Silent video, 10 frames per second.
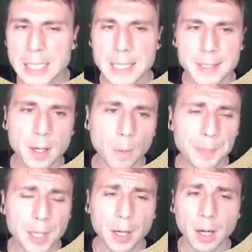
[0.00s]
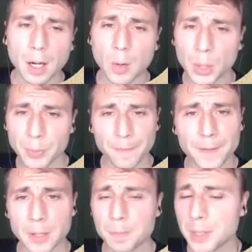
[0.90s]
So what we
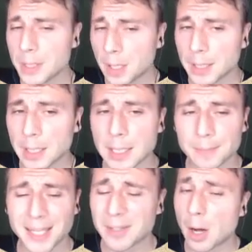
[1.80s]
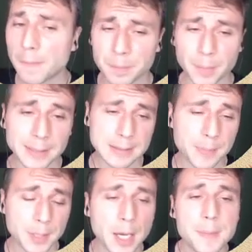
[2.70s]
found periodically, not often, but
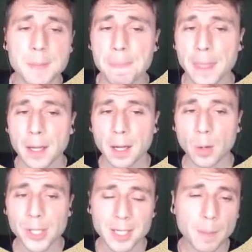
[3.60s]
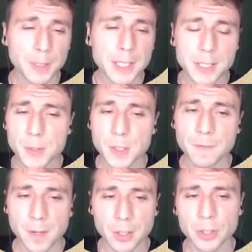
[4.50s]
sometimes, when companies use this
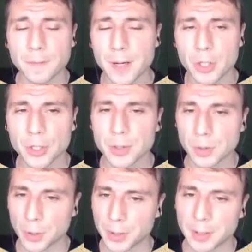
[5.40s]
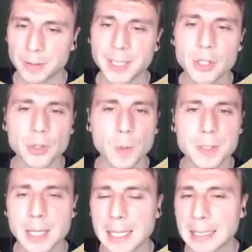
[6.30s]
function to rotate credentials,